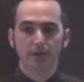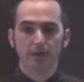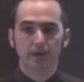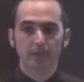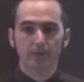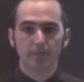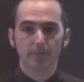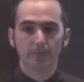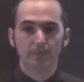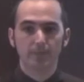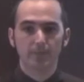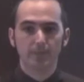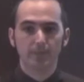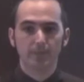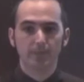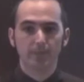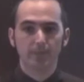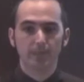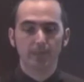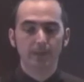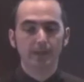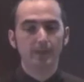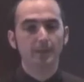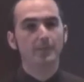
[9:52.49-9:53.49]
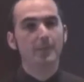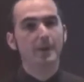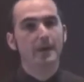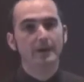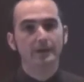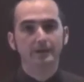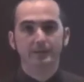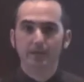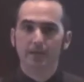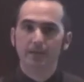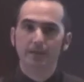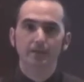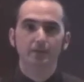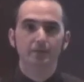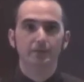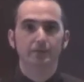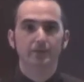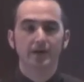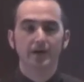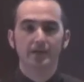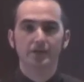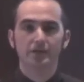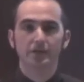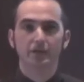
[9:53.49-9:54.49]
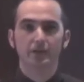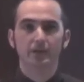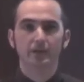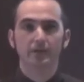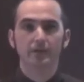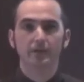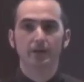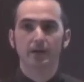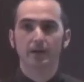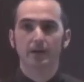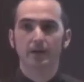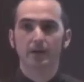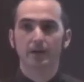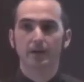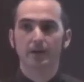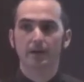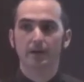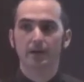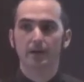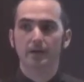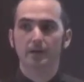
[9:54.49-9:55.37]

um, in a meditative fashion, uh,